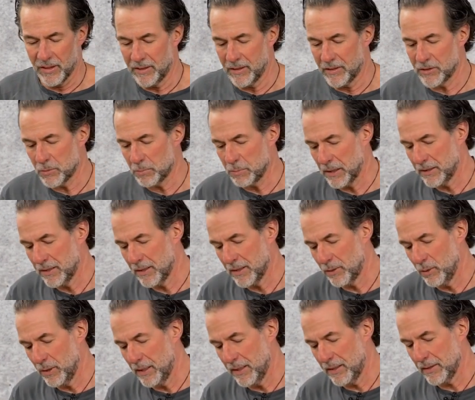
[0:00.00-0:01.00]
or I found
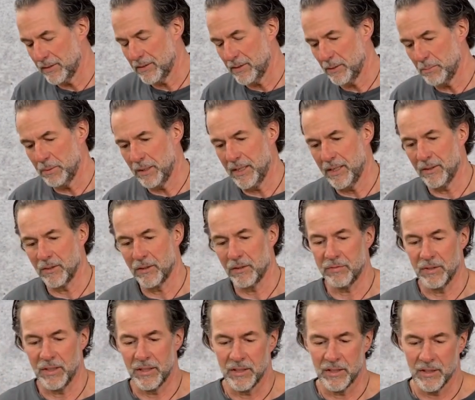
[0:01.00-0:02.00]
everything
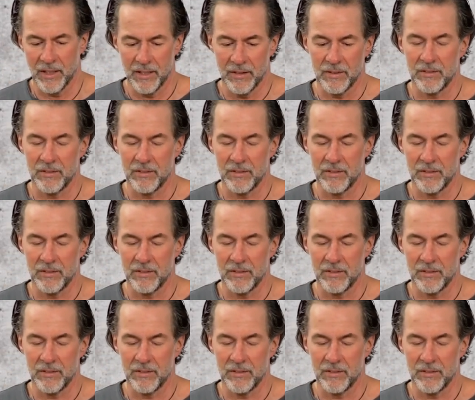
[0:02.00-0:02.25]
unremarkable,